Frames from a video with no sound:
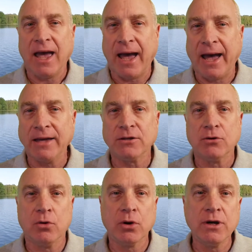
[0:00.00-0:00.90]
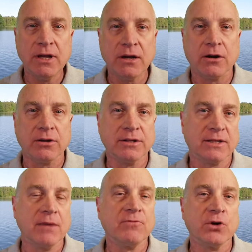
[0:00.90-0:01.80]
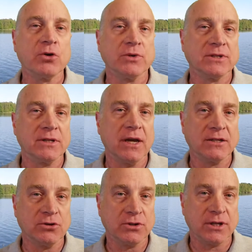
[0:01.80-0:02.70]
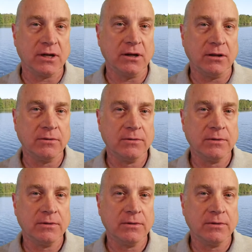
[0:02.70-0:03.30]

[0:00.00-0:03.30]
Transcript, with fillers: at or near the same frequency as your signal.